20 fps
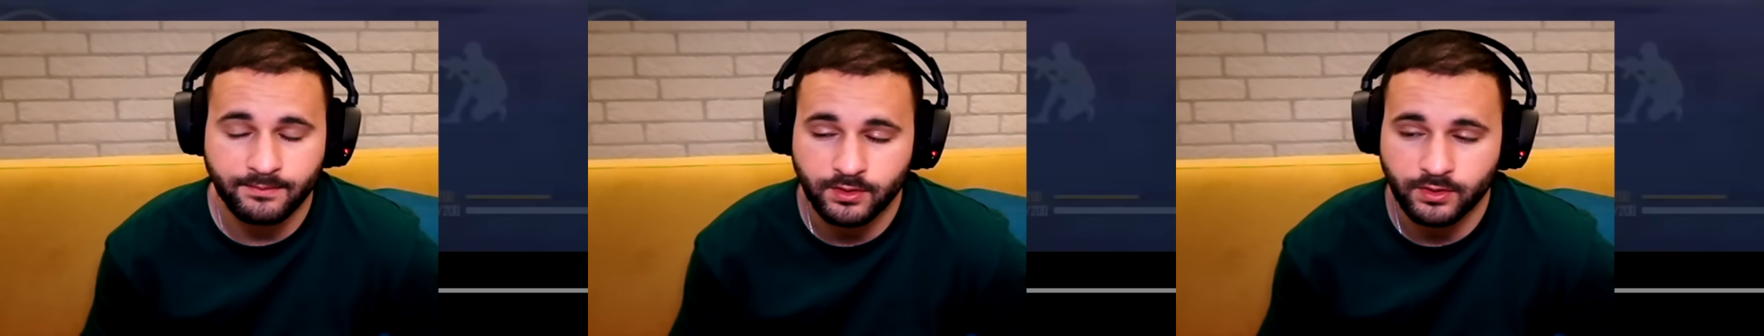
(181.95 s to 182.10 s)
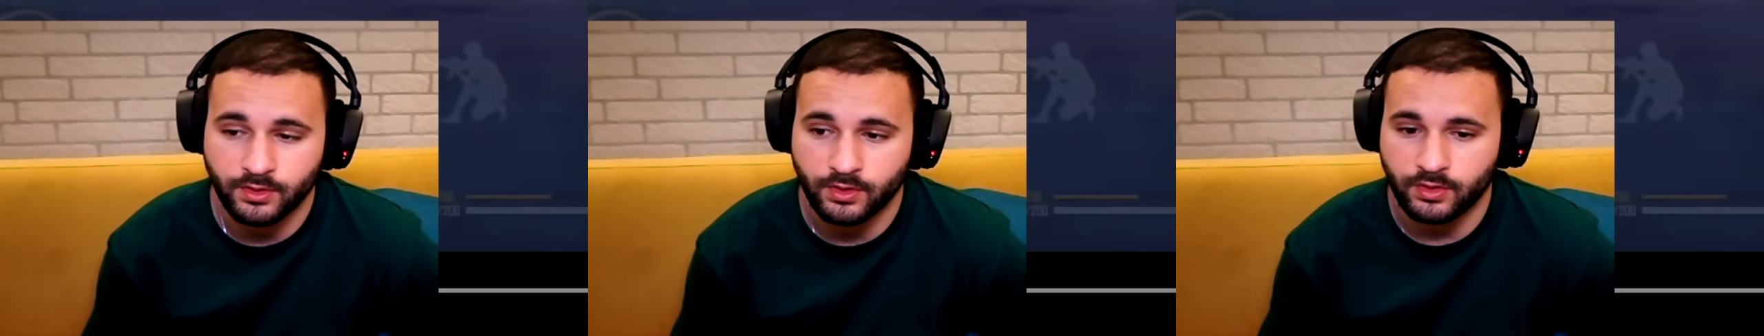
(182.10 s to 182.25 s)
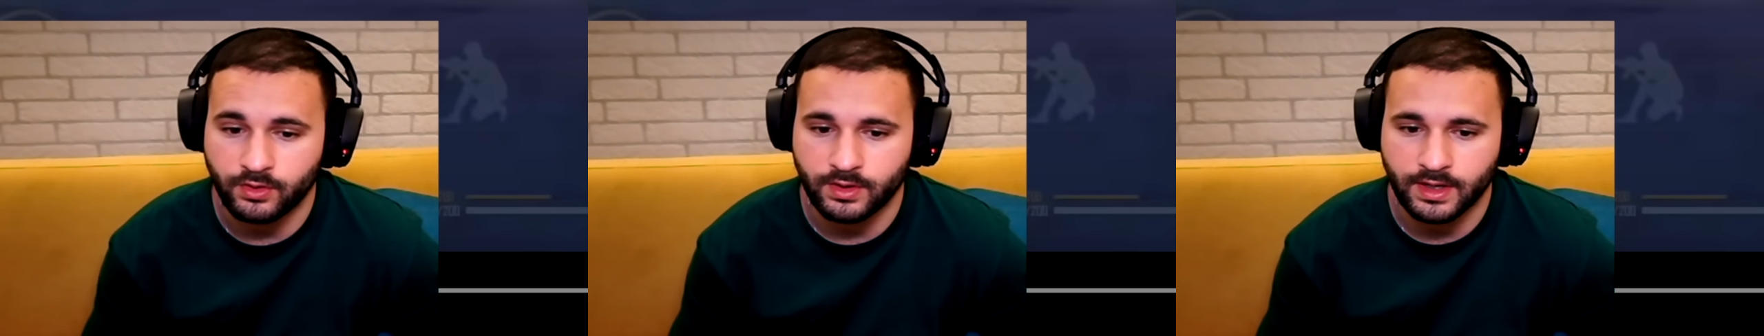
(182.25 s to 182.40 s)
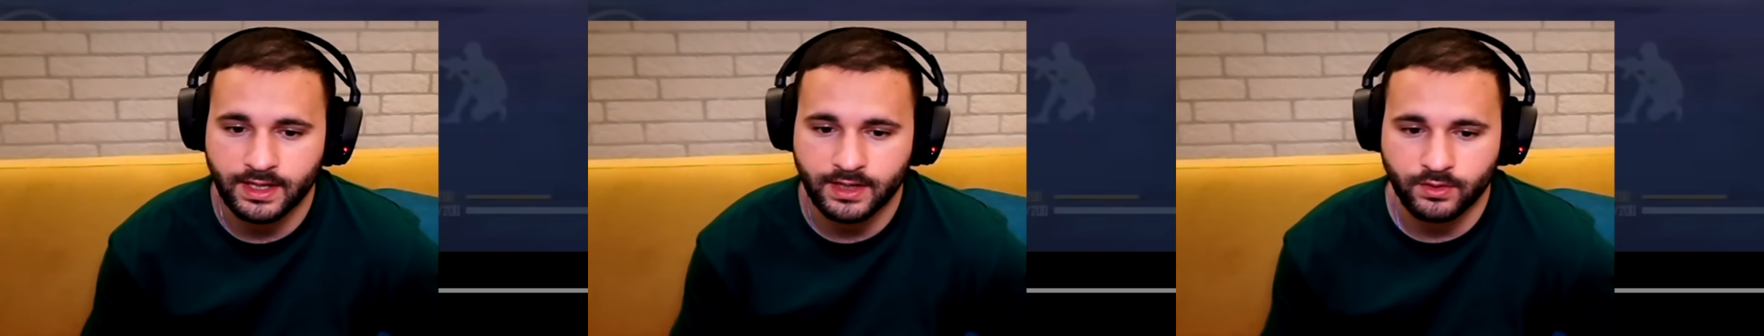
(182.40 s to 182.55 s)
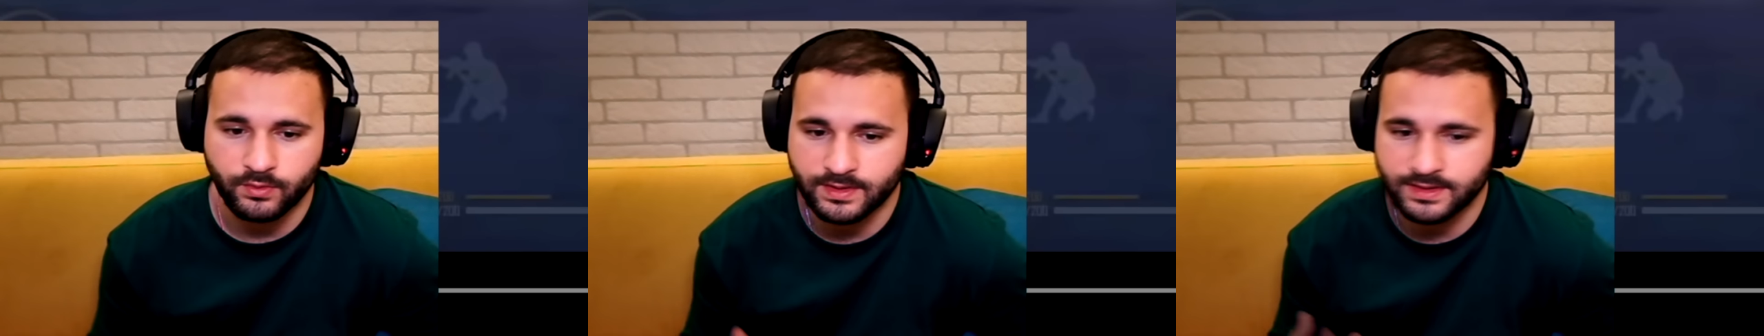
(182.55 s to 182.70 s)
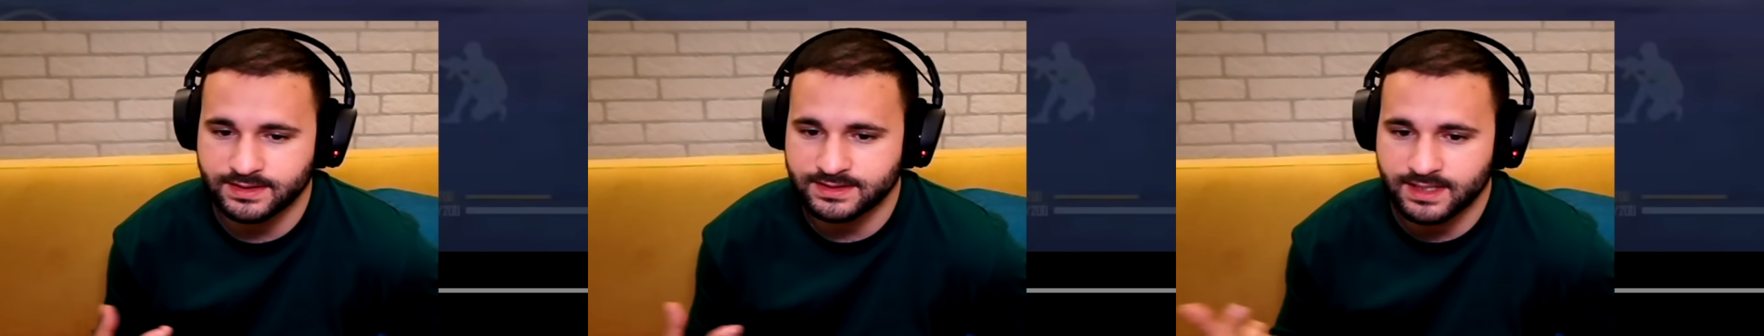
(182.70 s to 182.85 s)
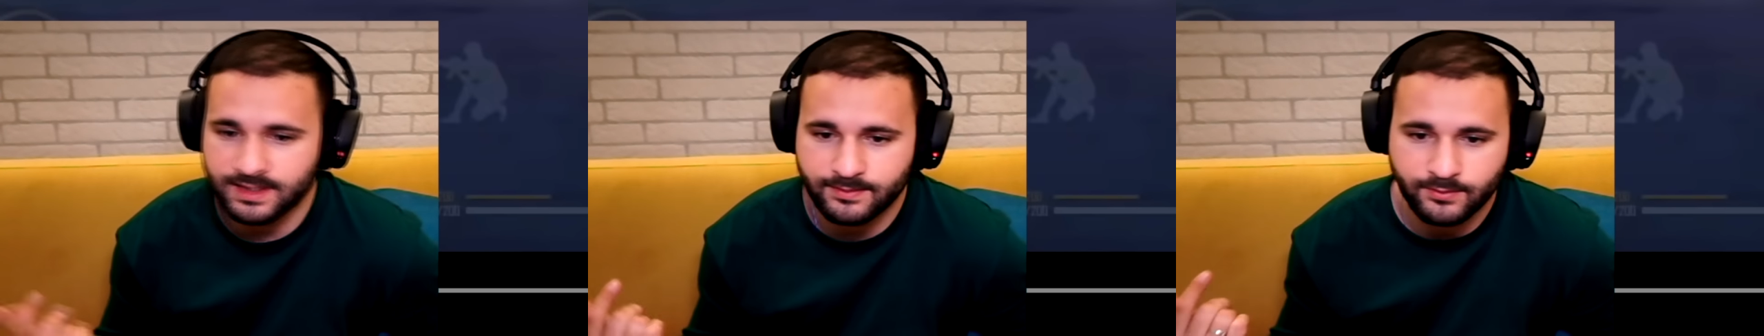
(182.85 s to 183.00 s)
You know, like
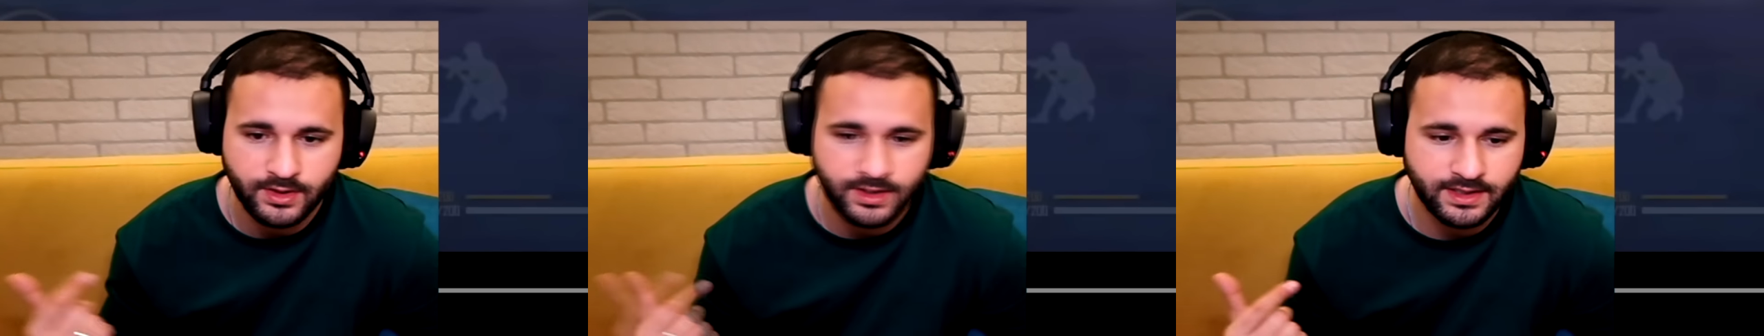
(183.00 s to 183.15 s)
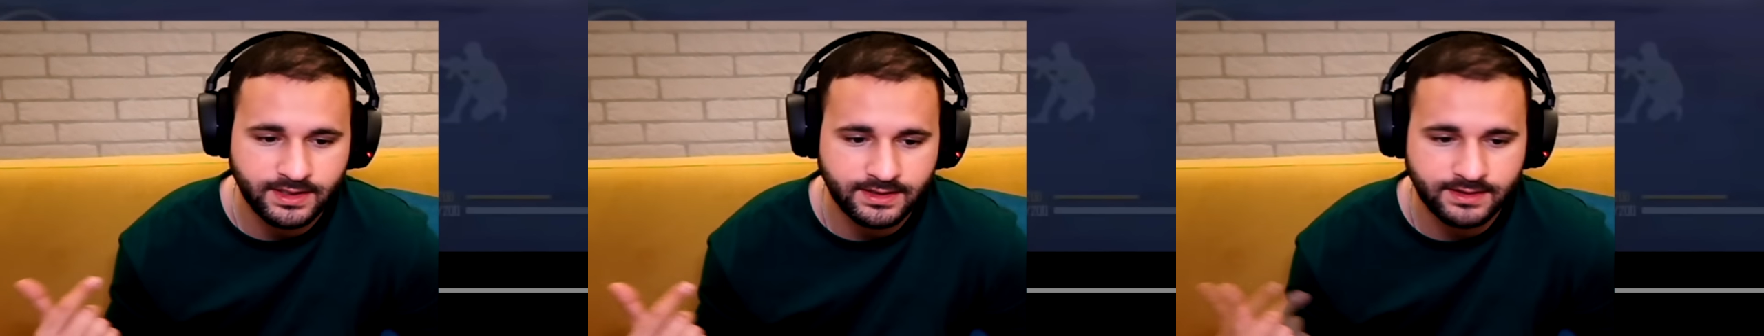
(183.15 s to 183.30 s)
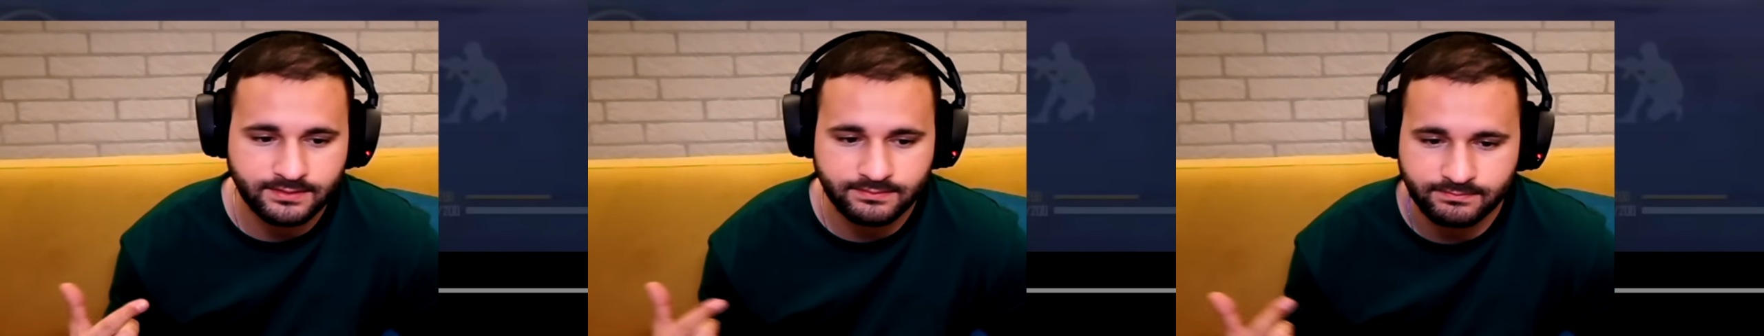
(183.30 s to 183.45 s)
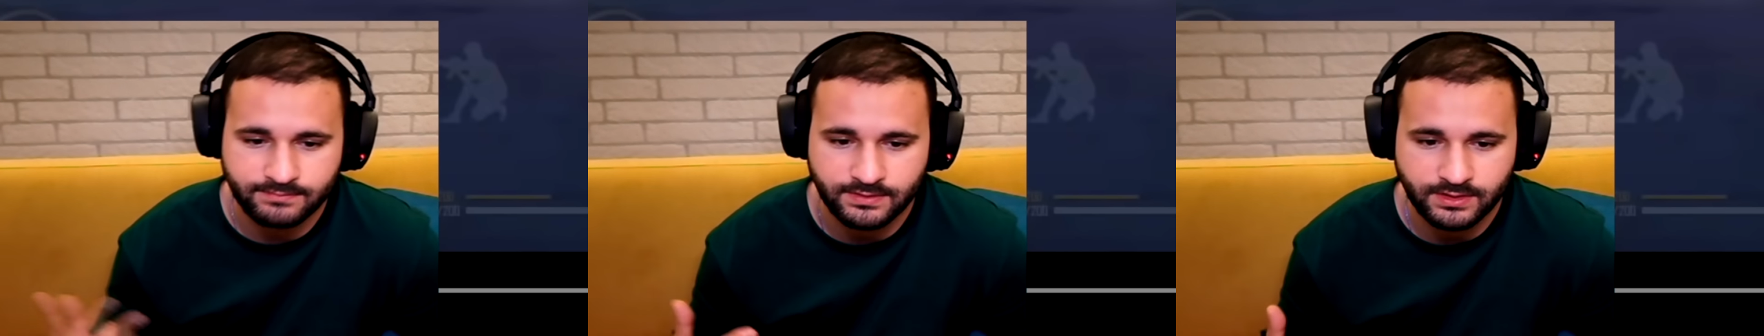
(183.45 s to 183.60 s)
when someone